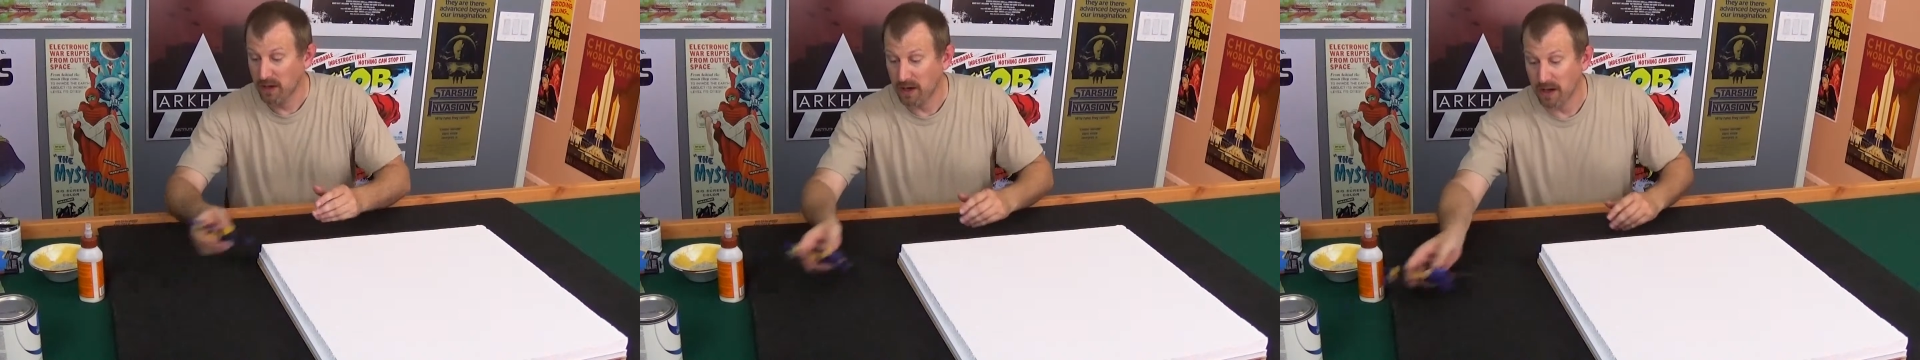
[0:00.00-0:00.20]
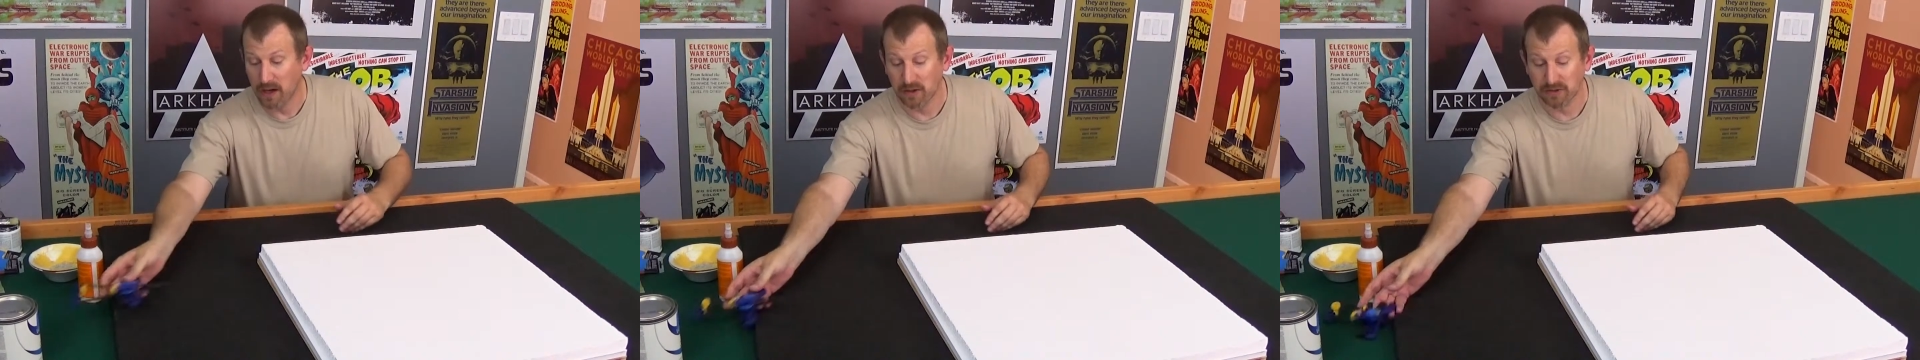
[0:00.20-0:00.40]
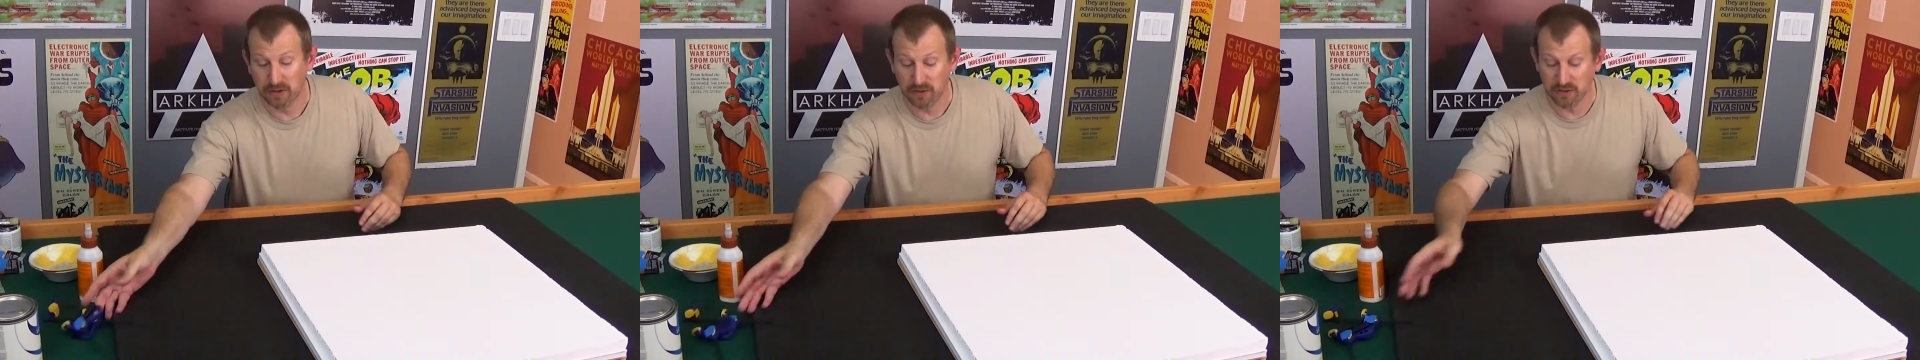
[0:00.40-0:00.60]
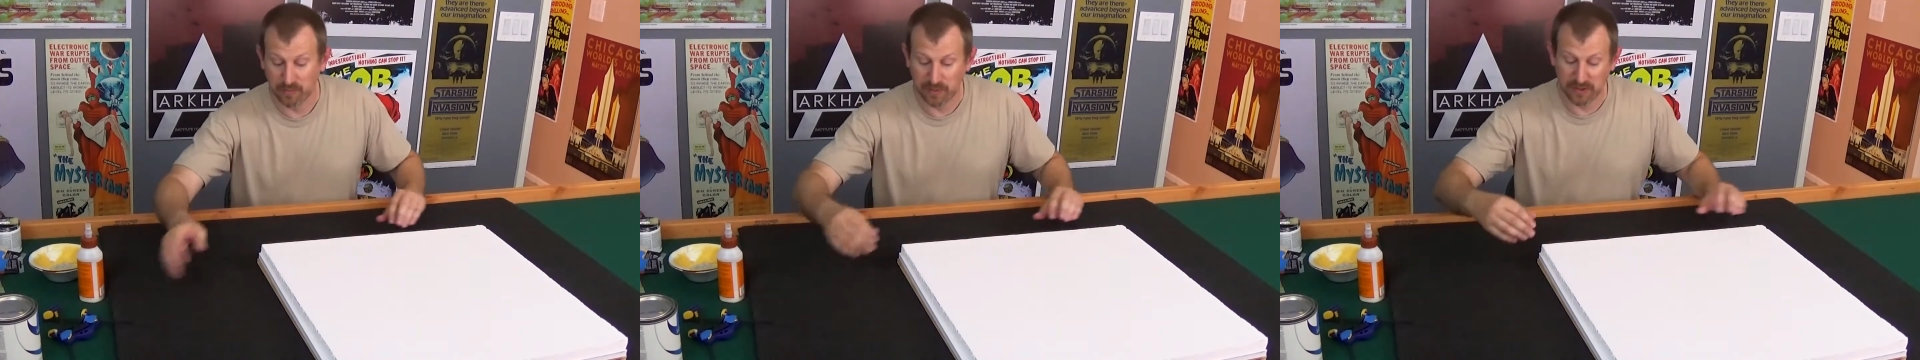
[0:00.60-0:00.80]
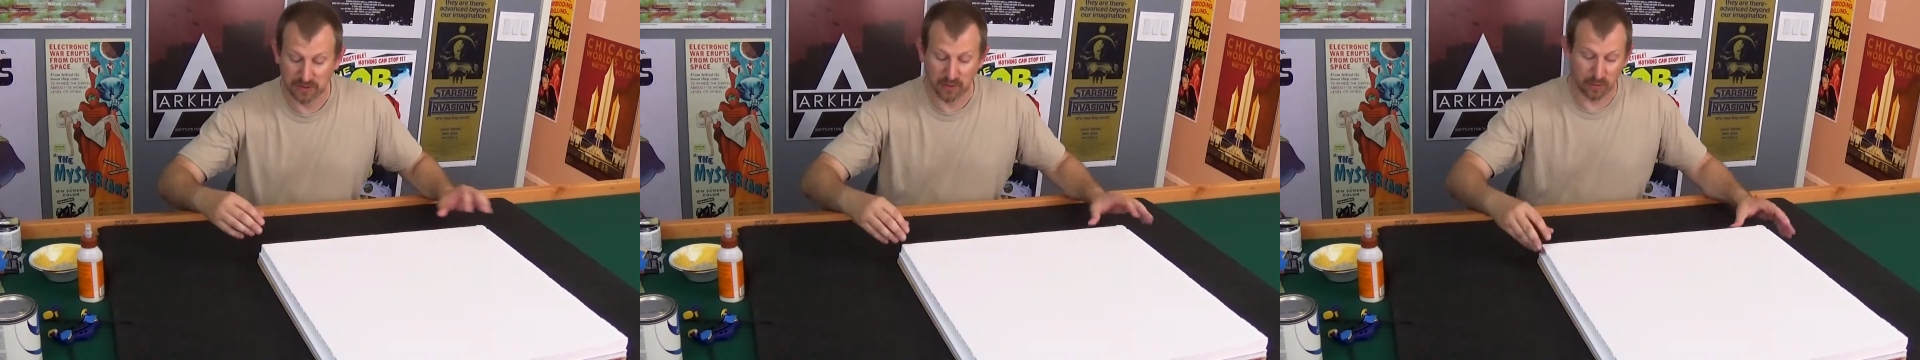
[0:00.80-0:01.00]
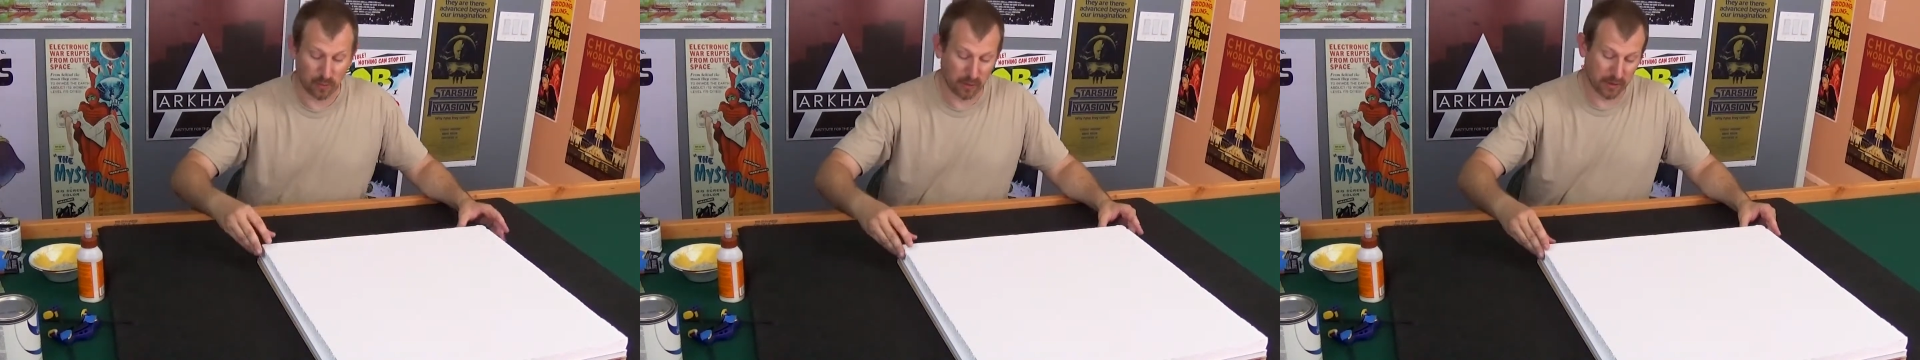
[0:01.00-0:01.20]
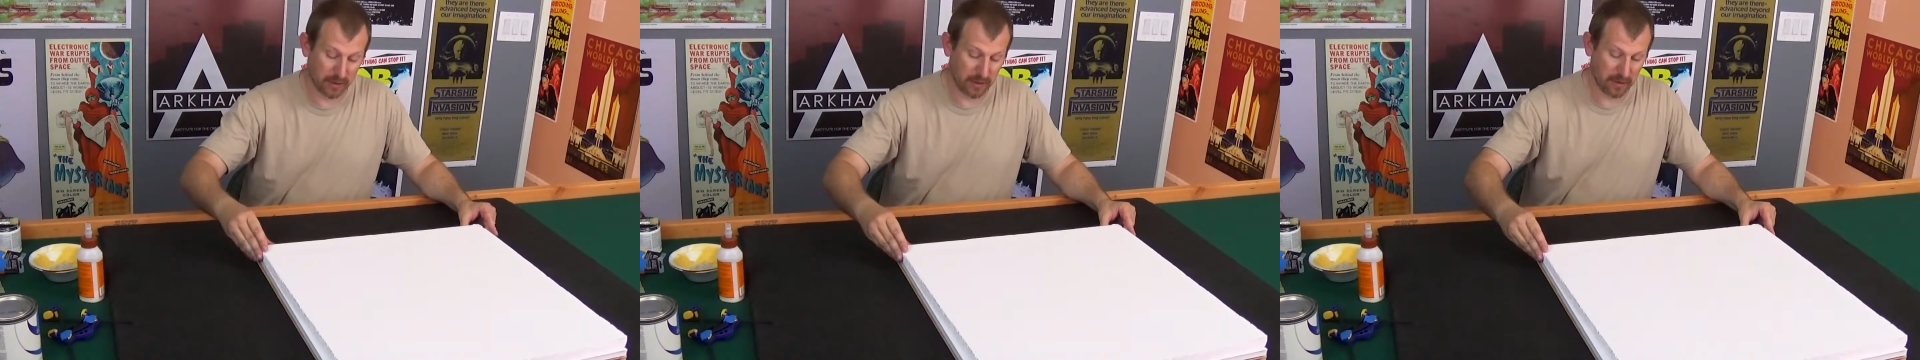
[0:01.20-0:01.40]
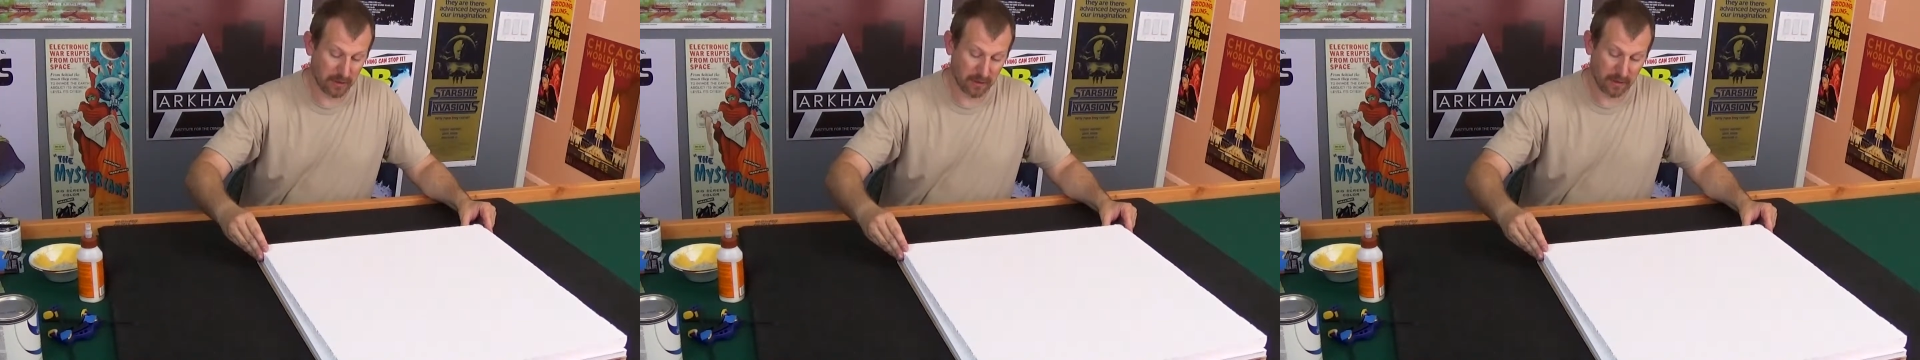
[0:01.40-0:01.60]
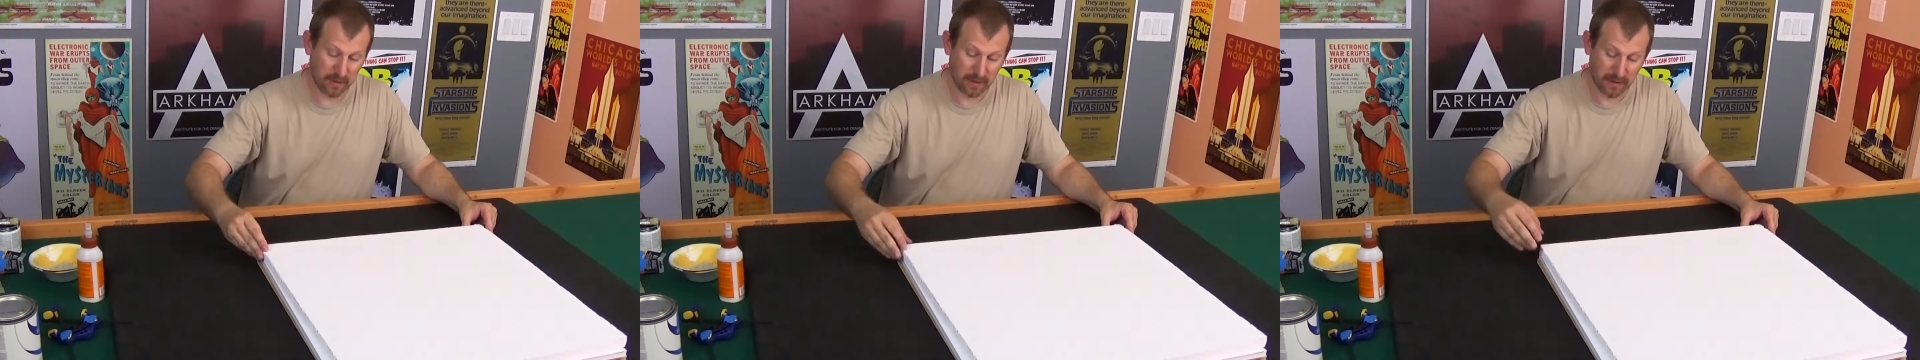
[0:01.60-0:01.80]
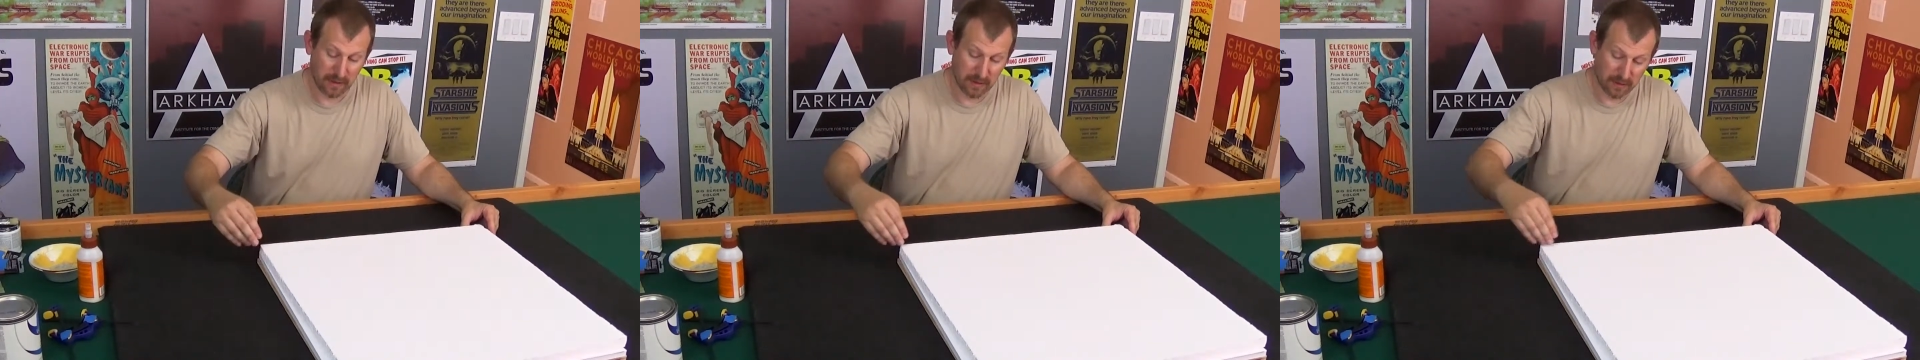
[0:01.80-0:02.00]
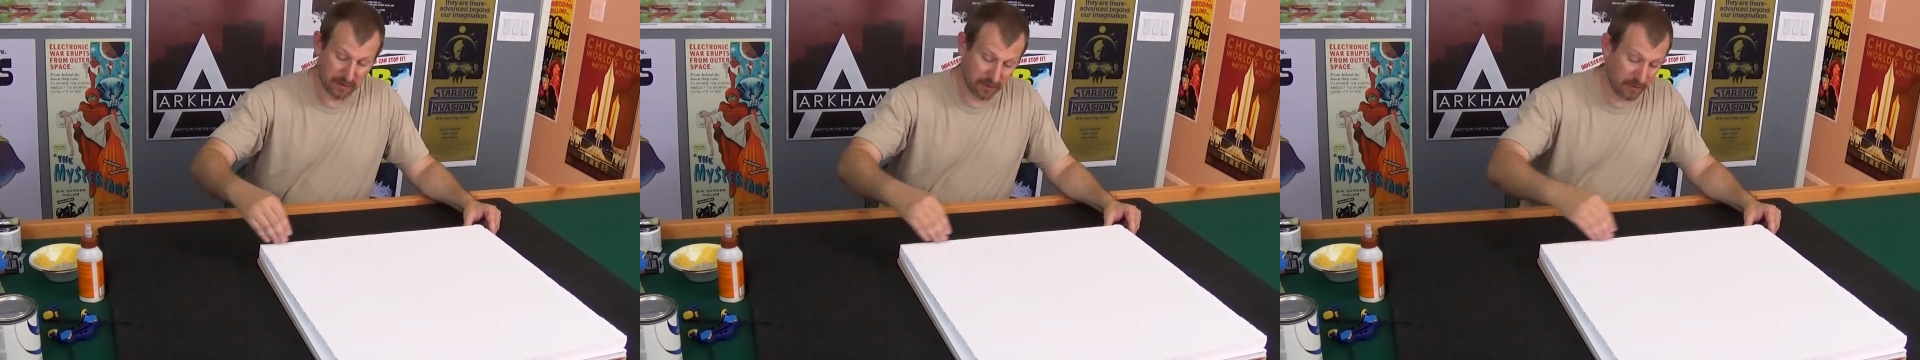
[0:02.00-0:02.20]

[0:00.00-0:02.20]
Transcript: I also use a piece of wood to